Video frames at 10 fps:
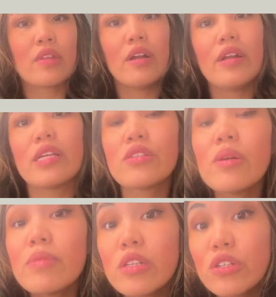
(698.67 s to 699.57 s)
right so
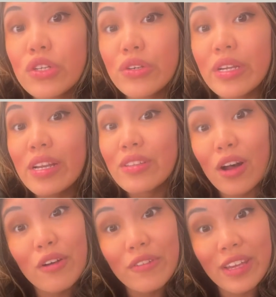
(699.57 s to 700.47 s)
i'm gonna show you guys
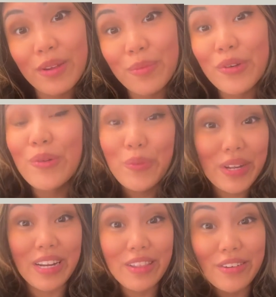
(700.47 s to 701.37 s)
off camera
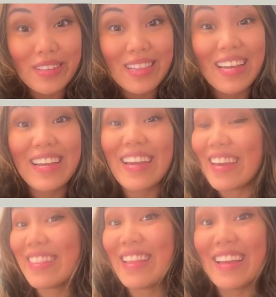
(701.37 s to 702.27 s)
what it looks like
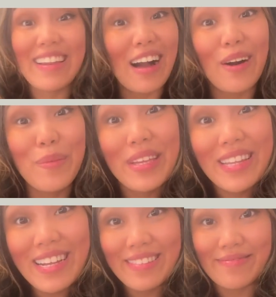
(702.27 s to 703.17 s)
and then i'll be
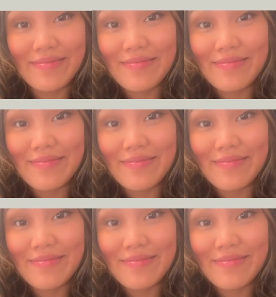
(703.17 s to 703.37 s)
done